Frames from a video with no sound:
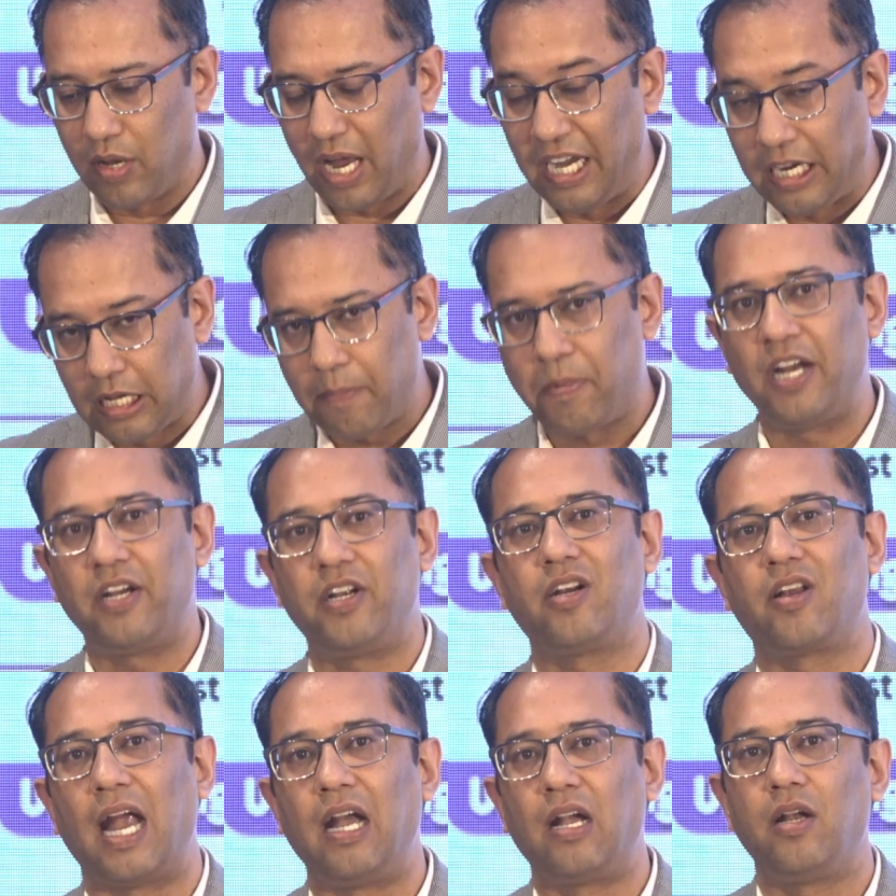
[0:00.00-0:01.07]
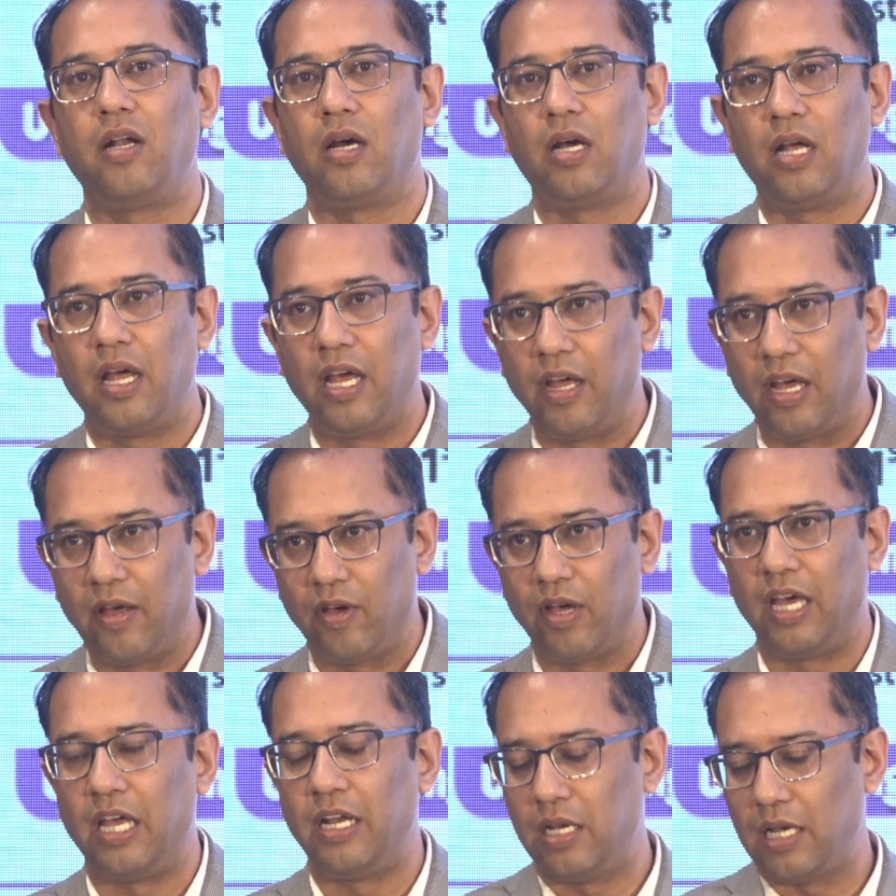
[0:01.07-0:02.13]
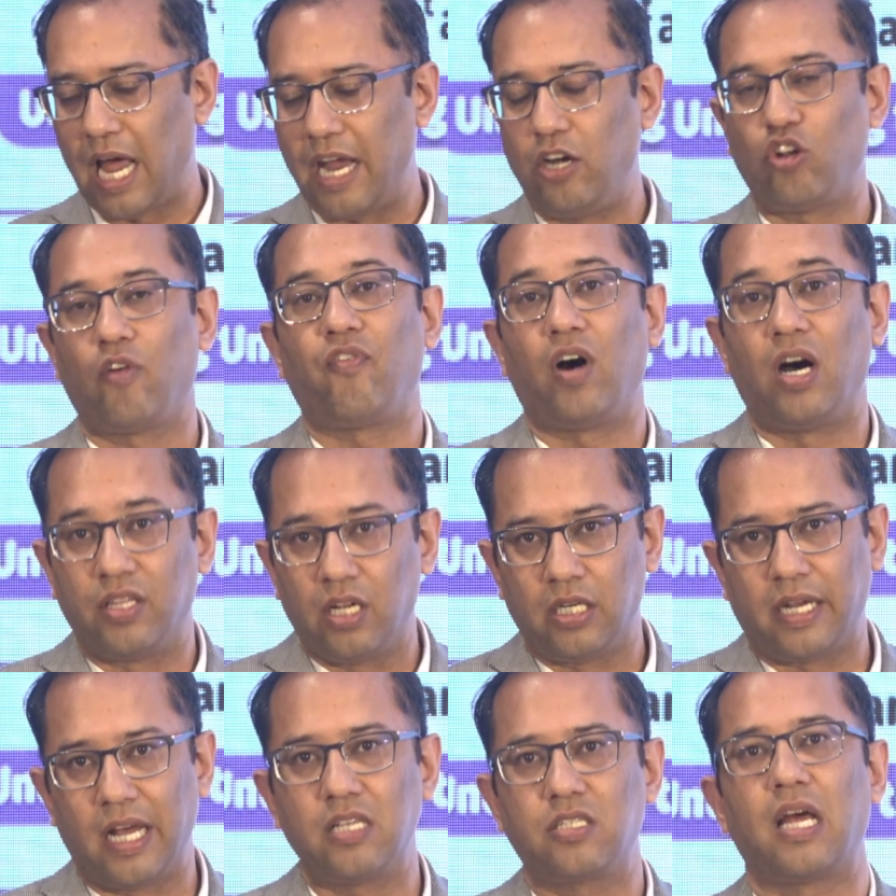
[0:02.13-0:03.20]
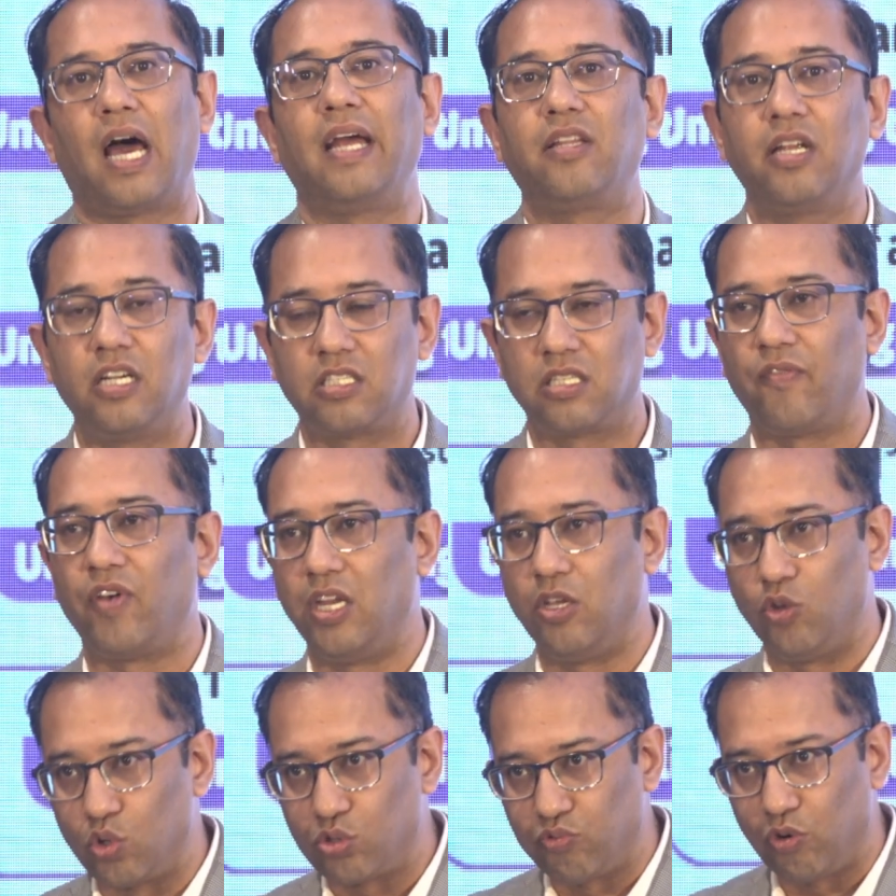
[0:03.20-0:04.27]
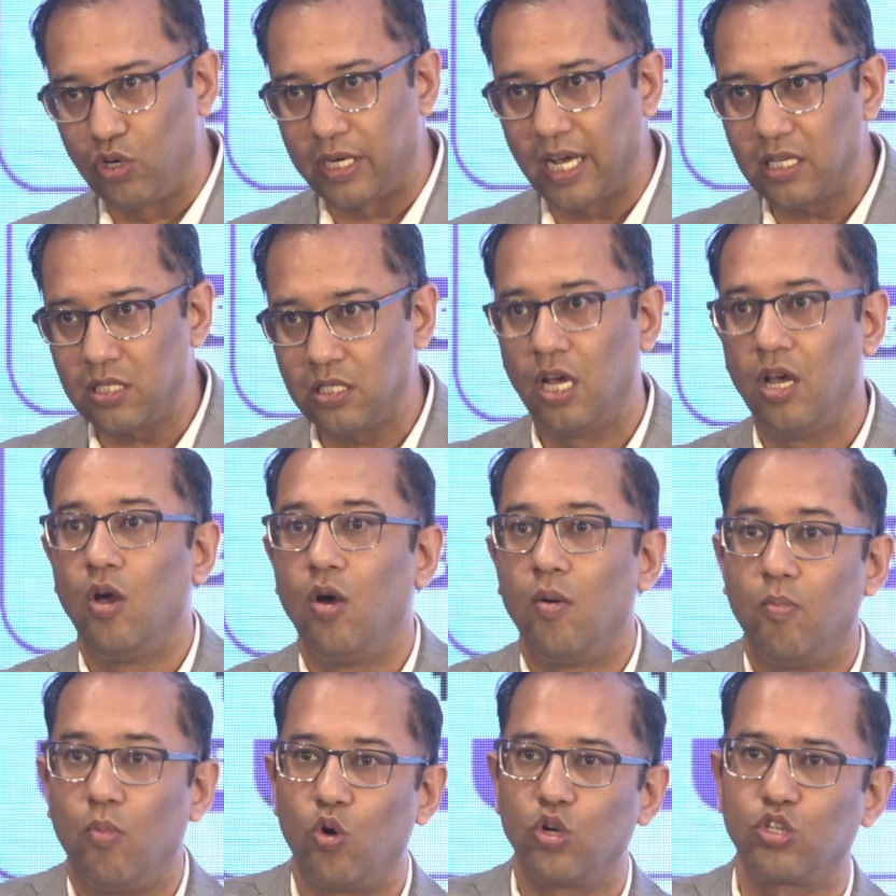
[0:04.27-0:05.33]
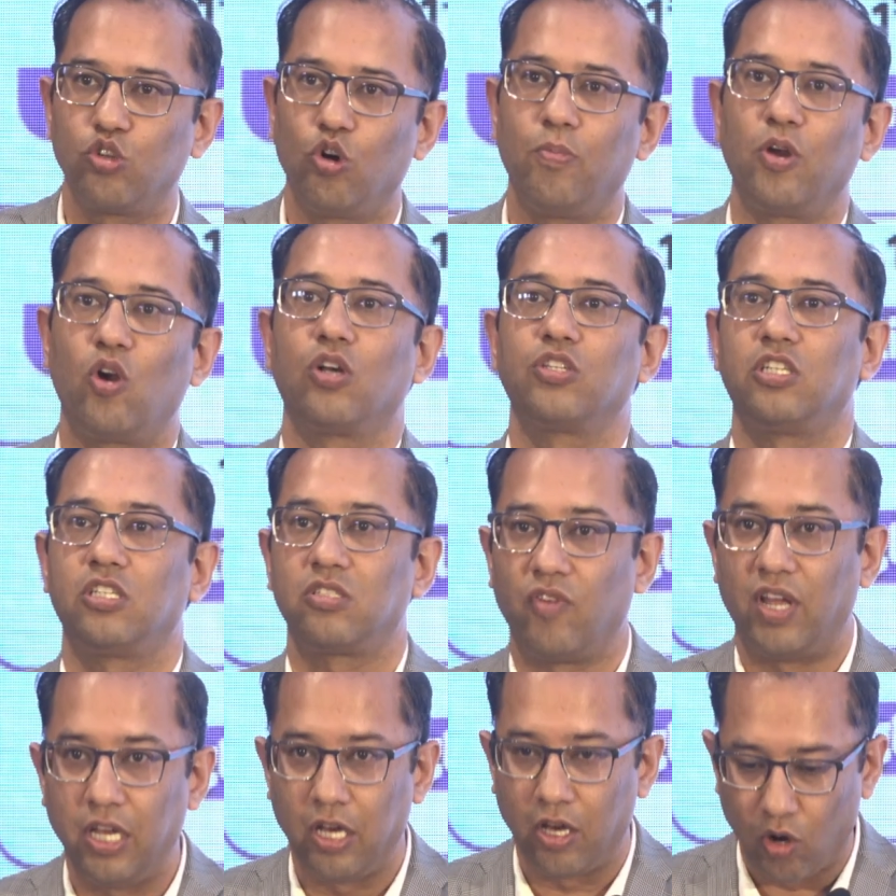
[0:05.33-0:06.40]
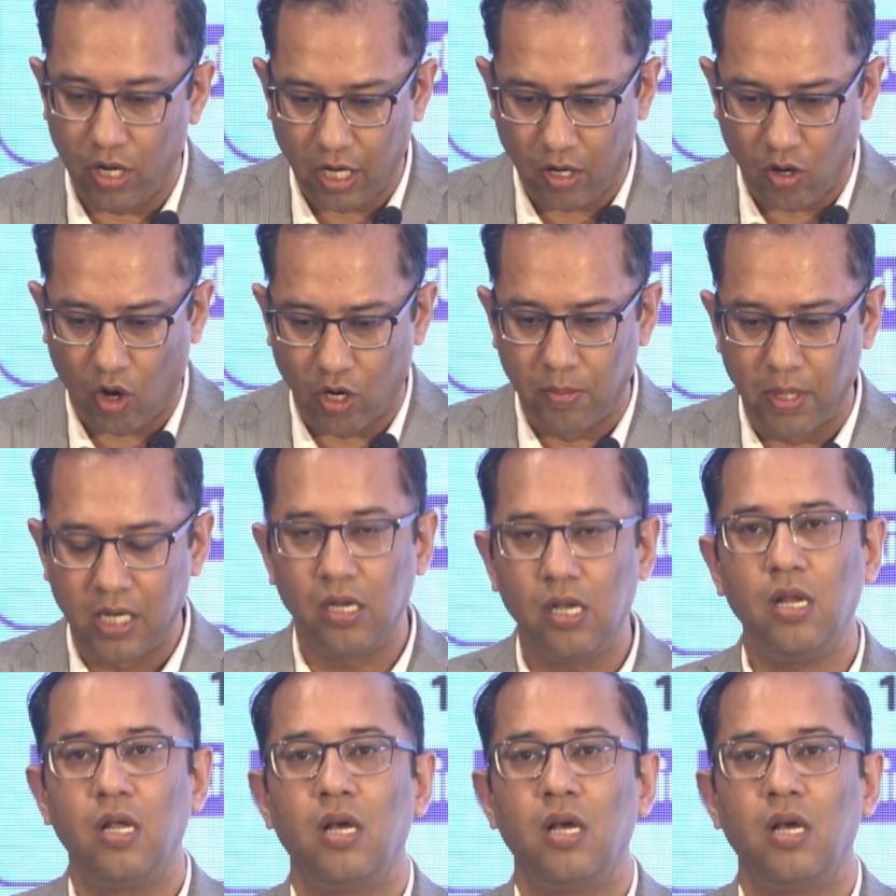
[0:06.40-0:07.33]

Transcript: interpret it right in light of other tests, I think it's a very useful test, more so because it is very economical.